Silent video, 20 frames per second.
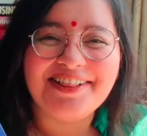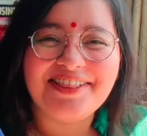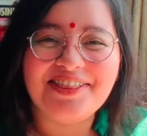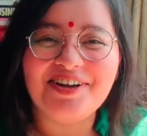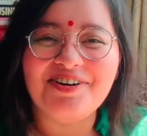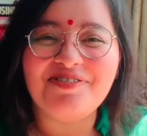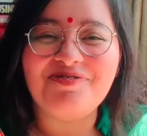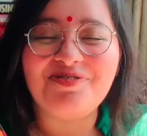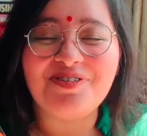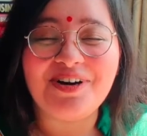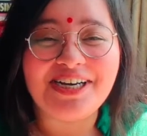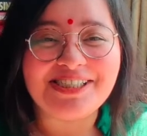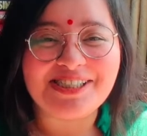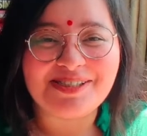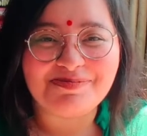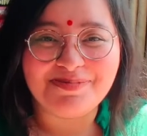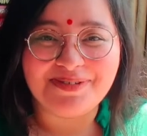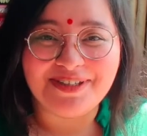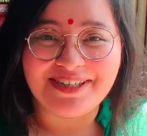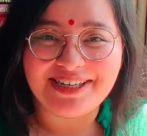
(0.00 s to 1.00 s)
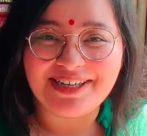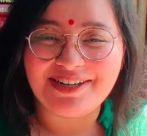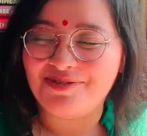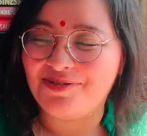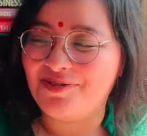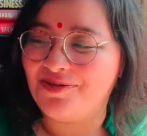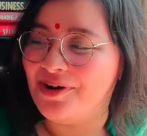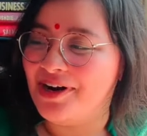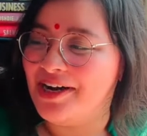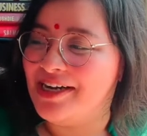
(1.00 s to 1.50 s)
The first book
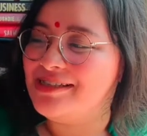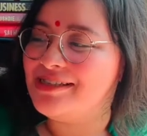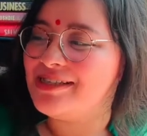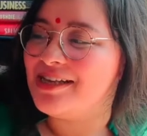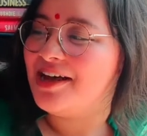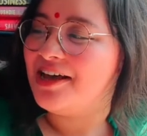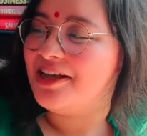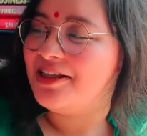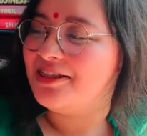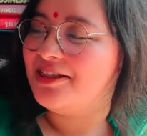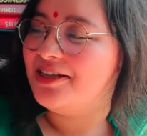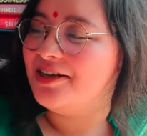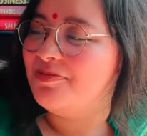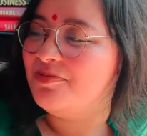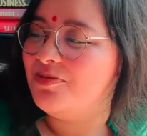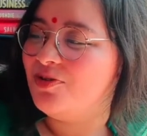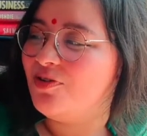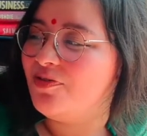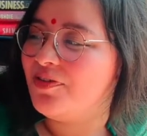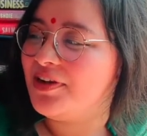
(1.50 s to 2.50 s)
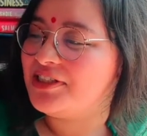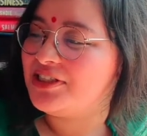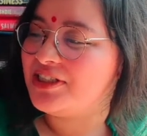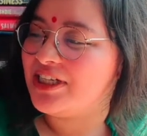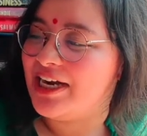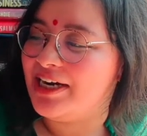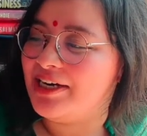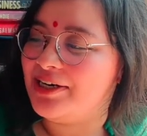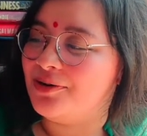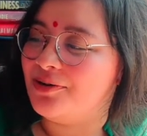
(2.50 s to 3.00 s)
was The Moving
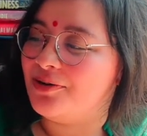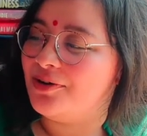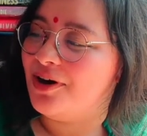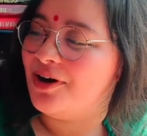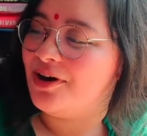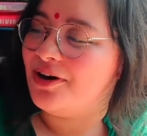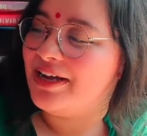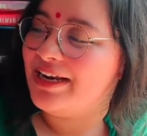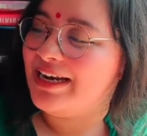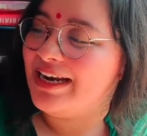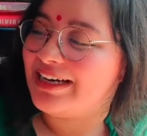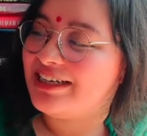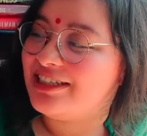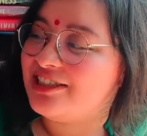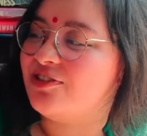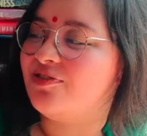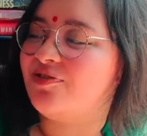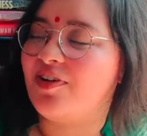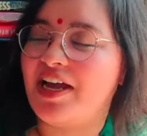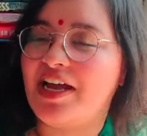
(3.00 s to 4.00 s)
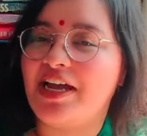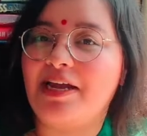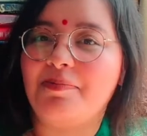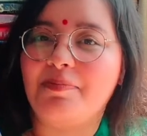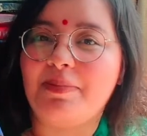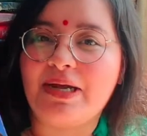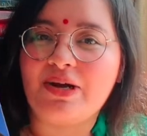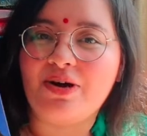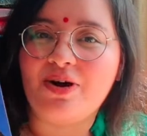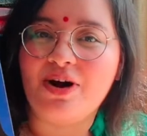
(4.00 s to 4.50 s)
Shadow, or Electrifying
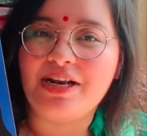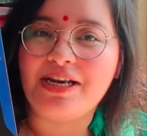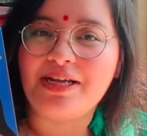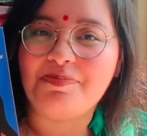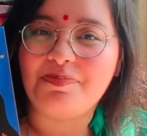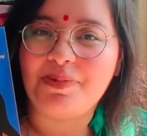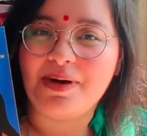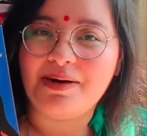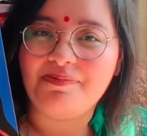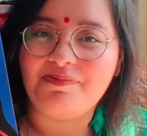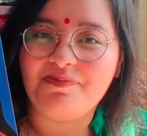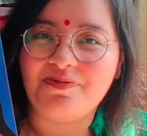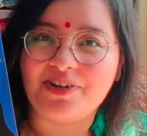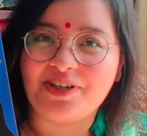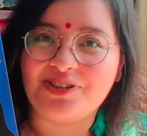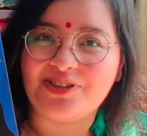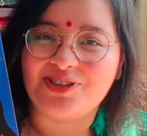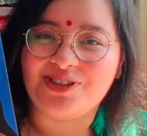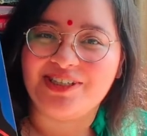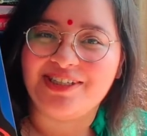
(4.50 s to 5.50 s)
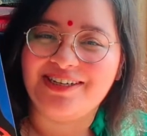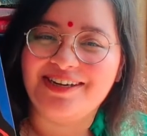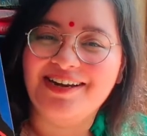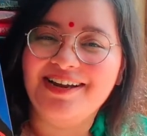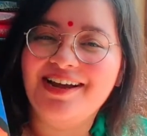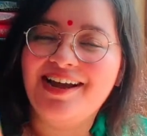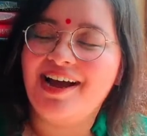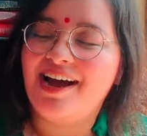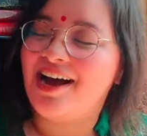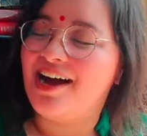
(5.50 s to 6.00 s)
Bengali Pulp Fiction.
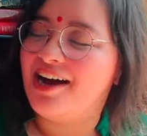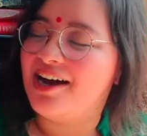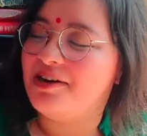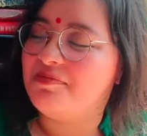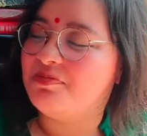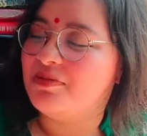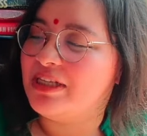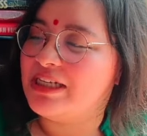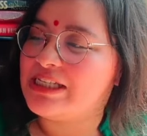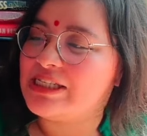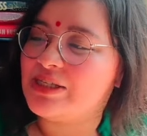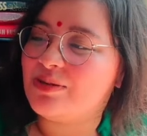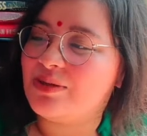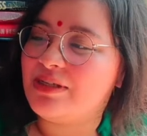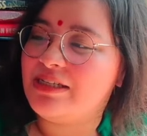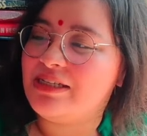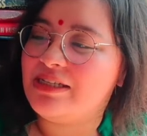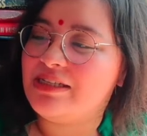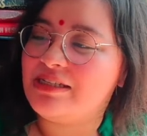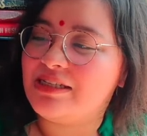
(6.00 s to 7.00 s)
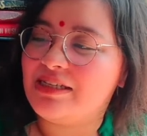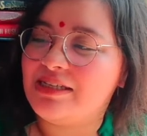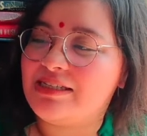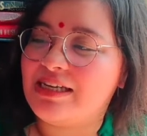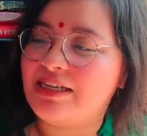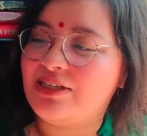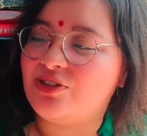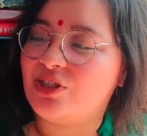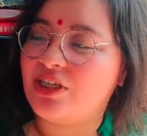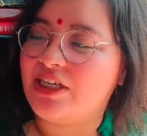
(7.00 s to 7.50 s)
This is
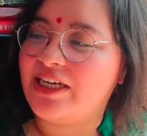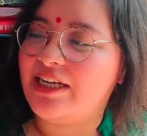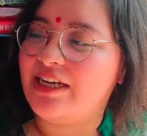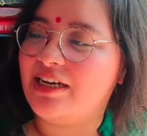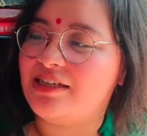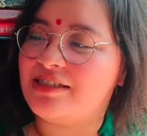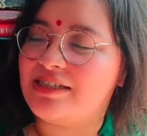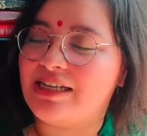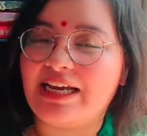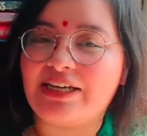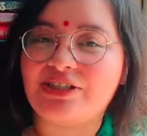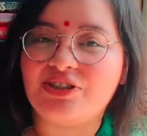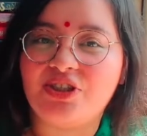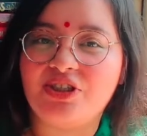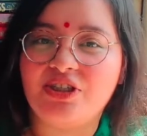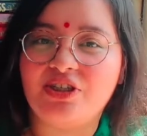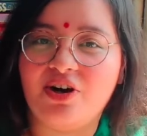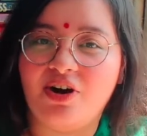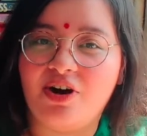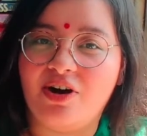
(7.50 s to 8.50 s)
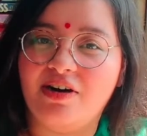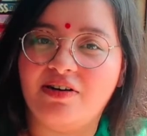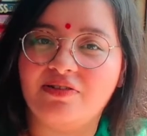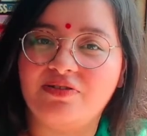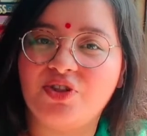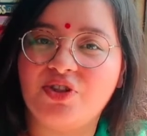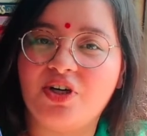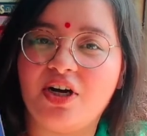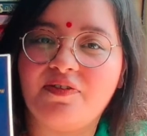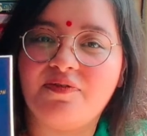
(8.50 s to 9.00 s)
essentially a selection of
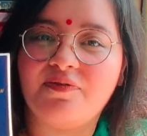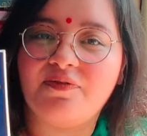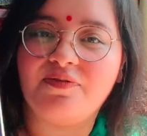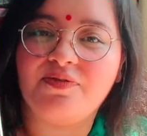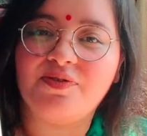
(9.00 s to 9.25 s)
short